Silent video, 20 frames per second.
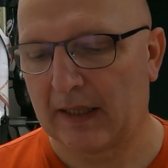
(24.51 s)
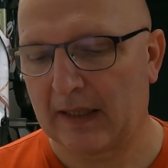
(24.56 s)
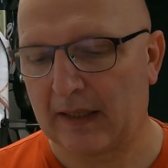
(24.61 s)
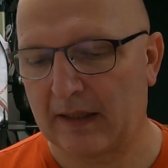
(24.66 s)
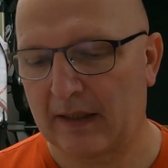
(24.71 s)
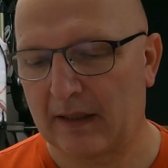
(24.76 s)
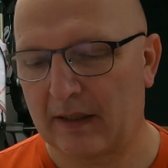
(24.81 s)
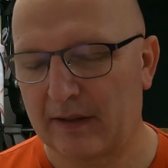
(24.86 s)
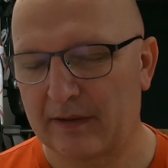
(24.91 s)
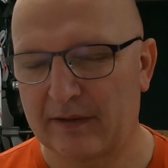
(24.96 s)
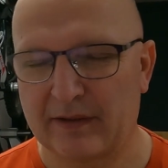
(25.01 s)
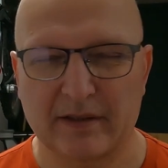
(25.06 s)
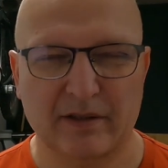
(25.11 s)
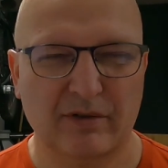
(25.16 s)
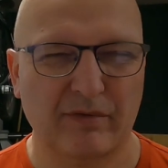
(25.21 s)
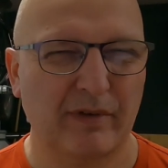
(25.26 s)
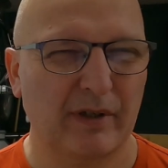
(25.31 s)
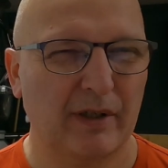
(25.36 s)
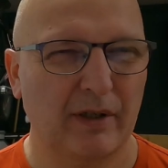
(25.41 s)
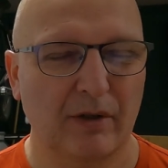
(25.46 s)

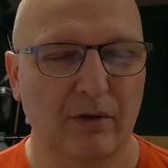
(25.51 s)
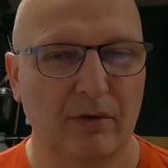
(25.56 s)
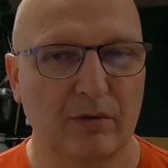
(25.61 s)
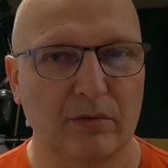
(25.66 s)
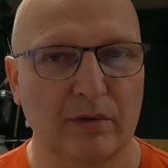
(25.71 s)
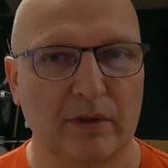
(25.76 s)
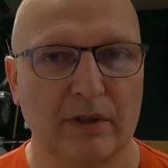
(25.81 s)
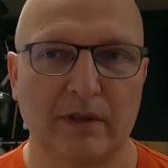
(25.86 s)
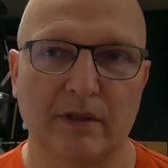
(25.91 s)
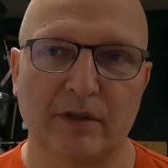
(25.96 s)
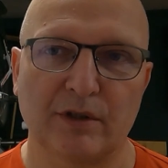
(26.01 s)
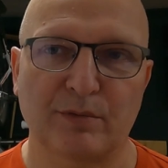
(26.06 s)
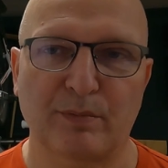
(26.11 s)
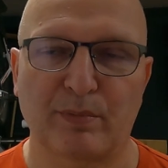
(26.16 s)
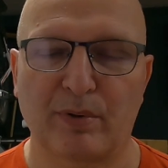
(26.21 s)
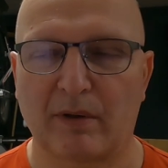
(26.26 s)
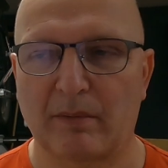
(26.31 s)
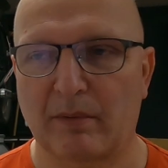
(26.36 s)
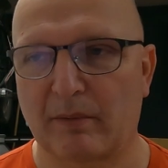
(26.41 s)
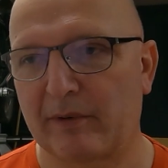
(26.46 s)
this video is
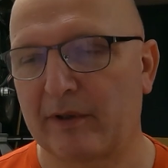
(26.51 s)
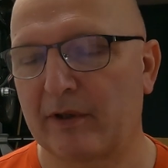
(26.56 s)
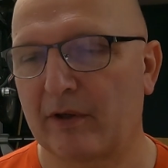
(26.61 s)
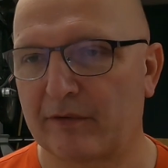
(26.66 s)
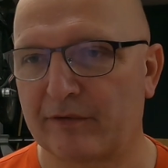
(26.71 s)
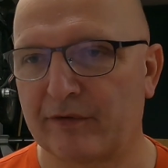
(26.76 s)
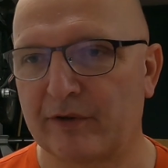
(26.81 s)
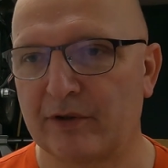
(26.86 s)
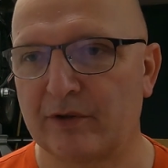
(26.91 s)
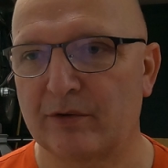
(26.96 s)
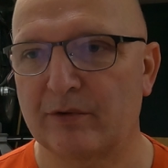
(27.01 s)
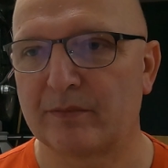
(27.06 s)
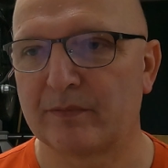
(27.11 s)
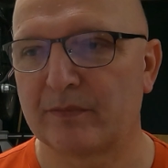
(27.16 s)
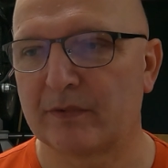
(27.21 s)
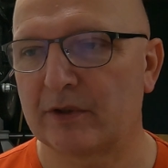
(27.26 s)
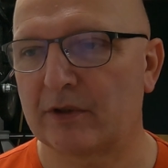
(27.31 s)
probably not for you.